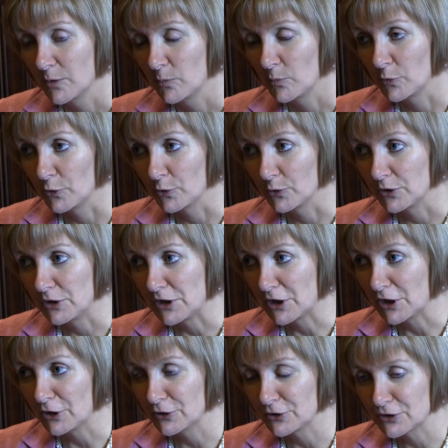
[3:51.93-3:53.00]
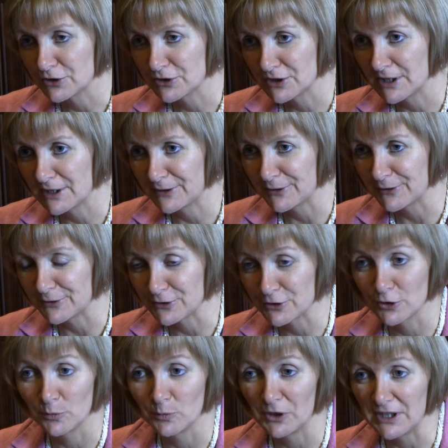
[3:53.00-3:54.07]
but you can't just say that there's
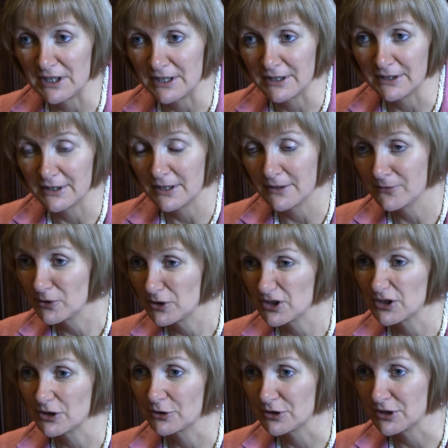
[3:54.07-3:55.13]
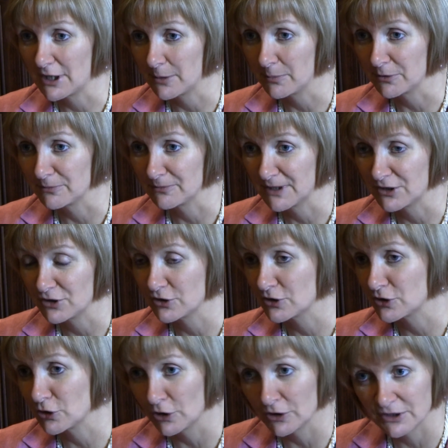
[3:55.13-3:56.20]
no money and therefore it's not going to happen. That's just
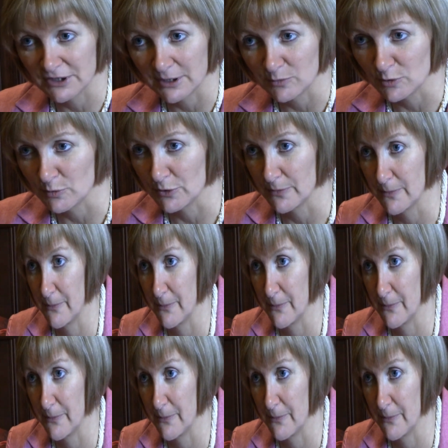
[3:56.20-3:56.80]
not acceptable.